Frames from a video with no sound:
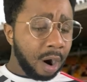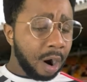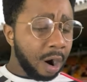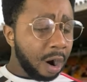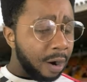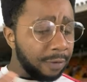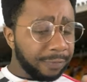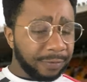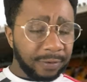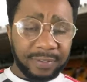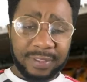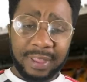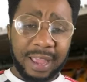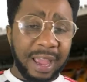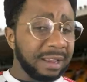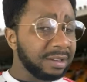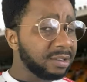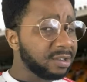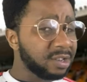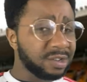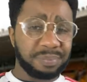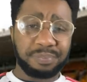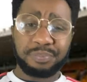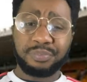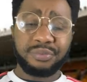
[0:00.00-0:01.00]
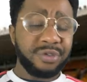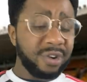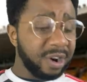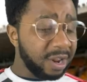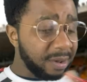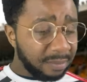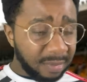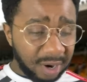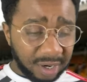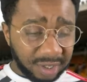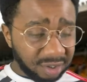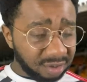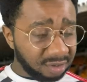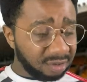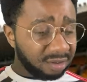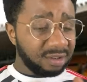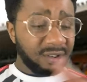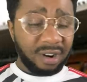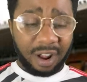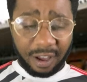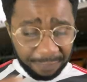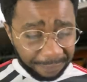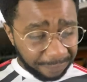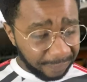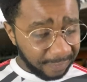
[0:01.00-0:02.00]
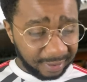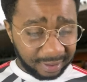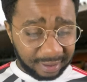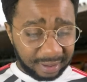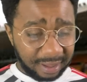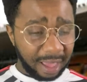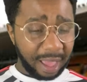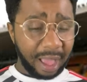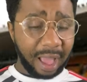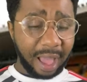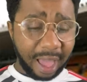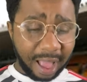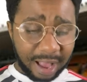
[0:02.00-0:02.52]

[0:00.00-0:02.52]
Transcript: After that, just pretty much nothing.